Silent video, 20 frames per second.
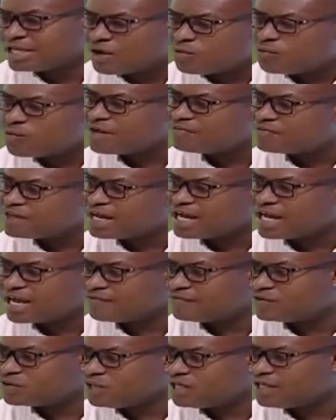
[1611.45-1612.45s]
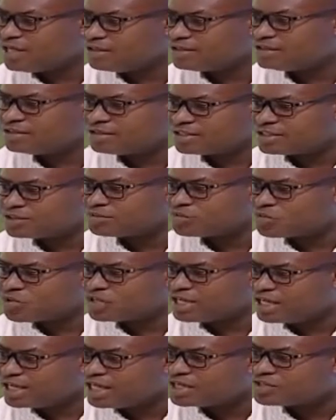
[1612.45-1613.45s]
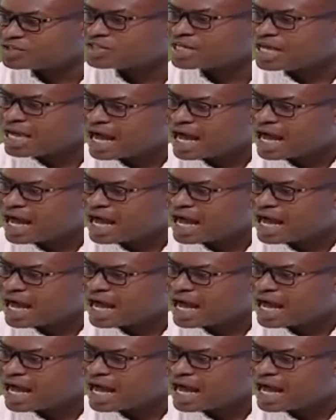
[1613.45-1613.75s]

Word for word: One thing I have to learn this morning is